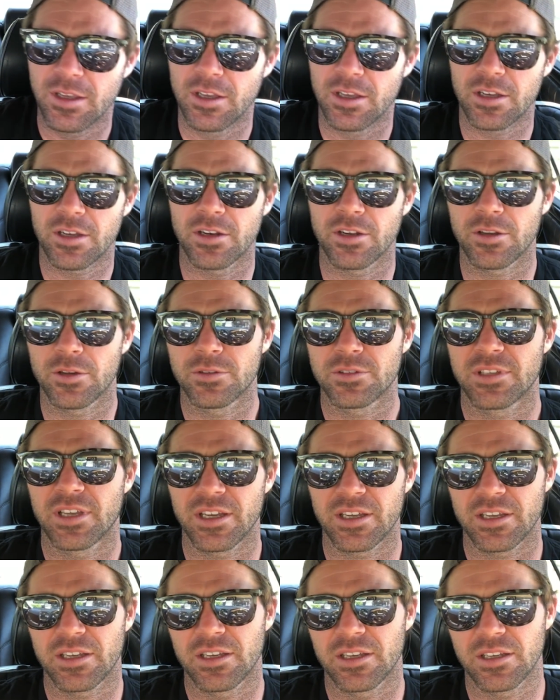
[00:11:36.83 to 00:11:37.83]
gonna go
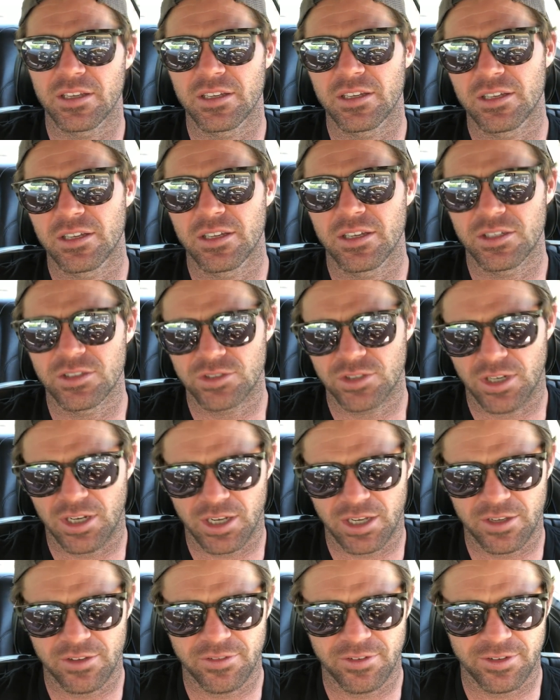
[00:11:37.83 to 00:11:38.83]
take a
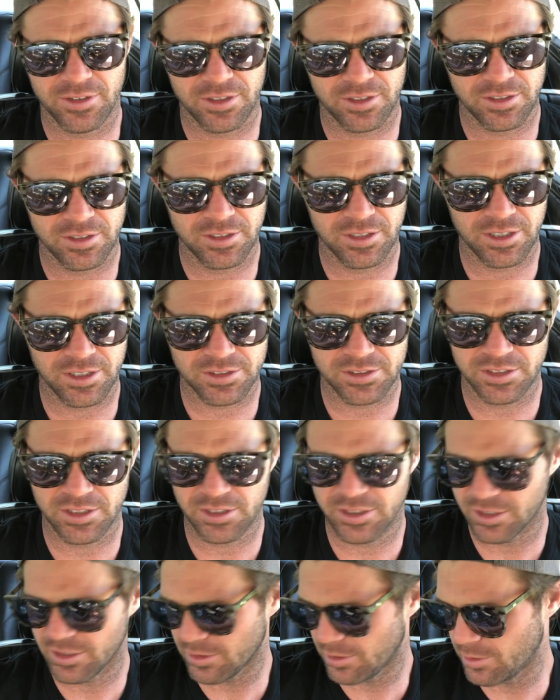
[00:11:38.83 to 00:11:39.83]
drive. Actually
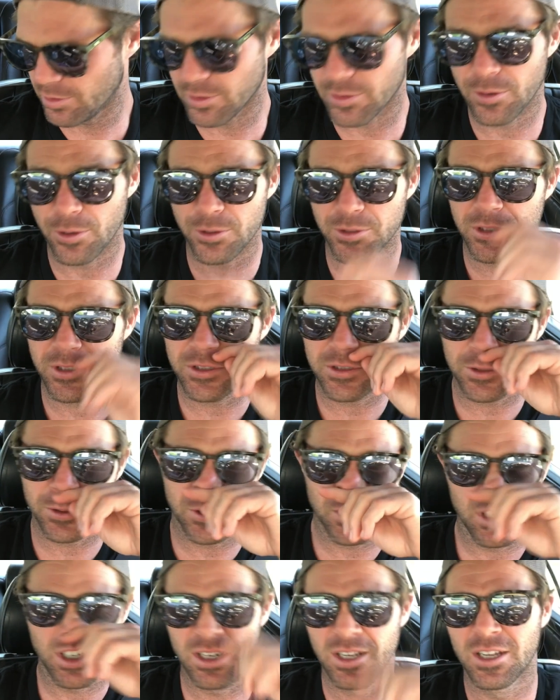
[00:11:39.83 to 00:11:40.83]
gonna go to the grocery
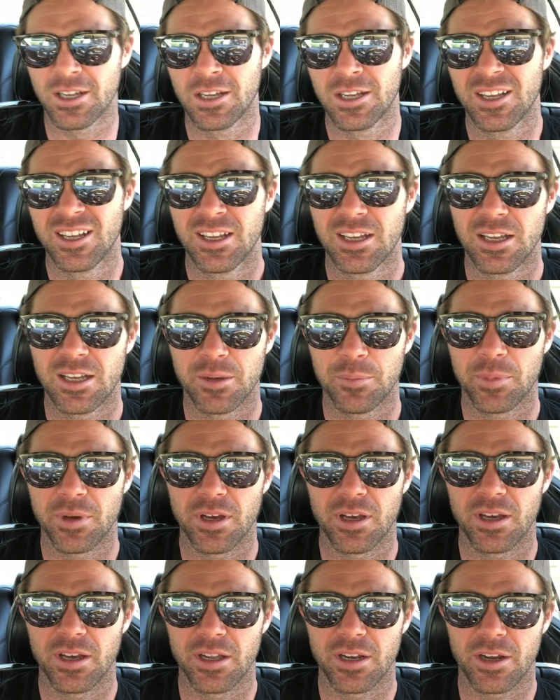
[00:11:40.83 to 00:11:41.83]
store,
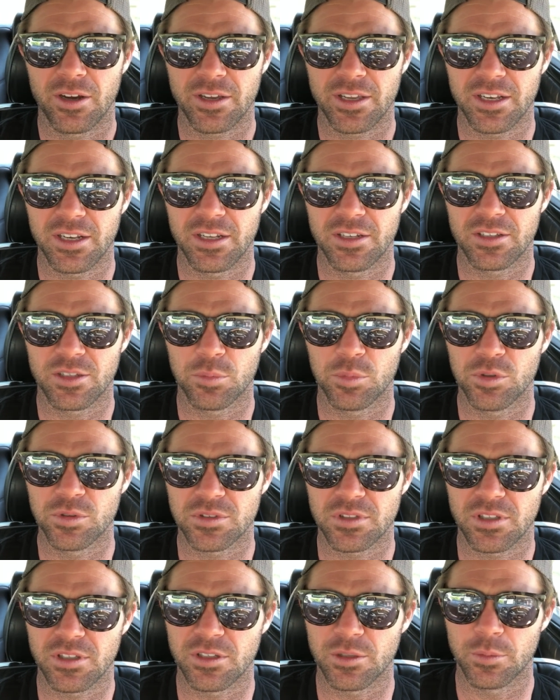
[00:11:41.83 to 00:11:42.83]
but I'll get into
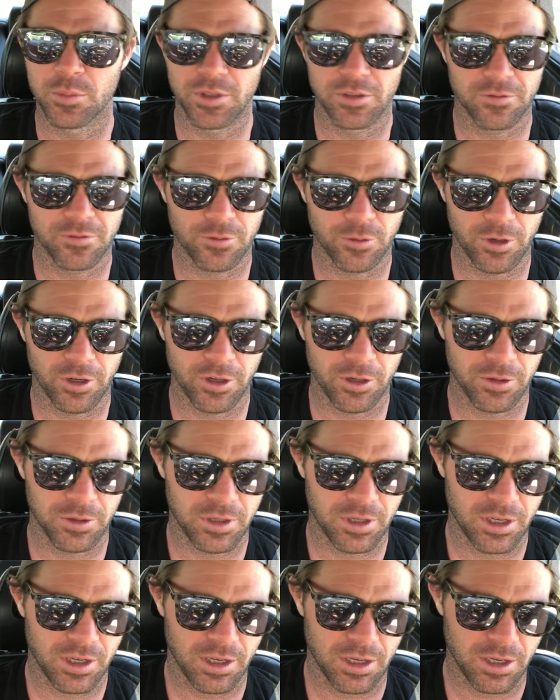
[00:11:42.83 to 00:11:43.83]
boost a little bit for you.
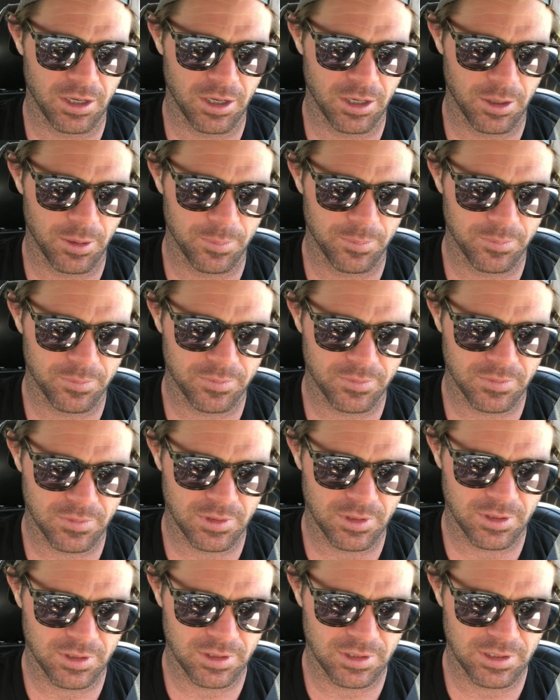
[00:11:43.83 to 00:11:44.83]

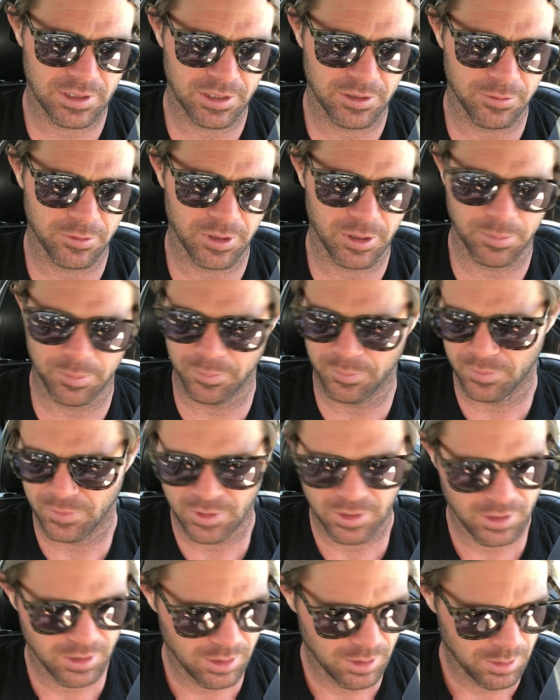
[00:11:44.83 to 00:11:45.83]
Let it rip.
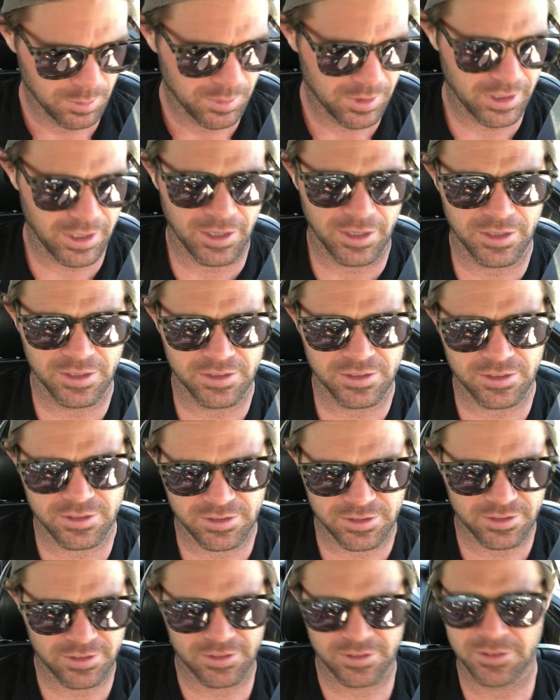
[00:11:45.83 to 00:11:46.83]
But yeah, this
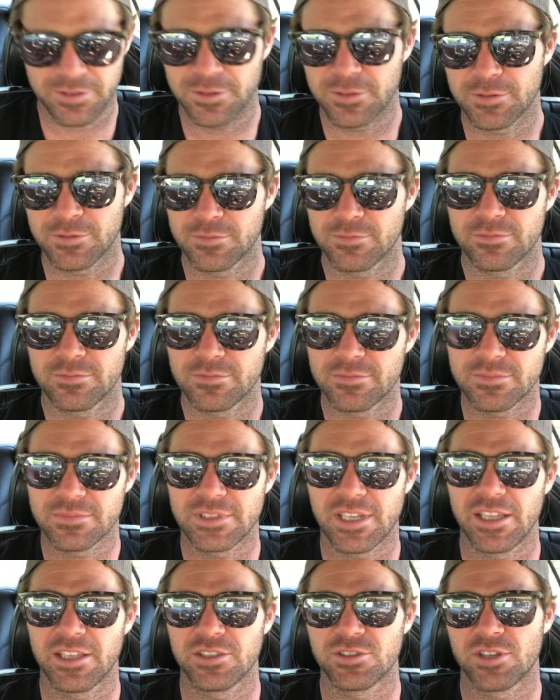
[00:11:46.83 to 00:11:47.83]

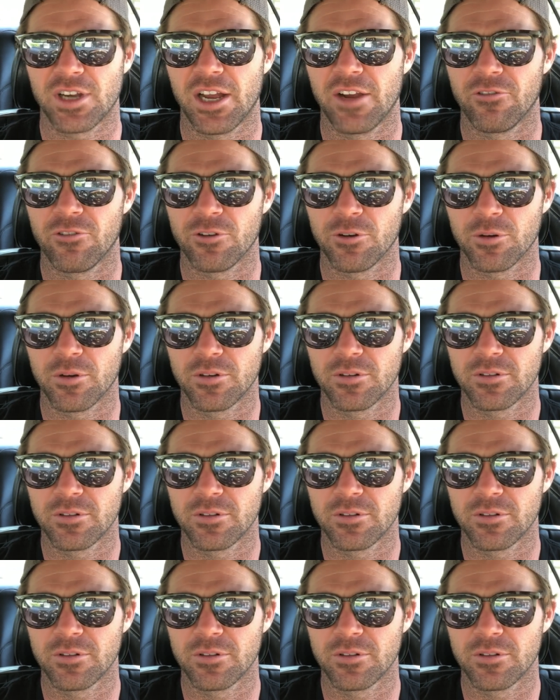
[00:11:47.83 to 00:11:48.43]
daily driver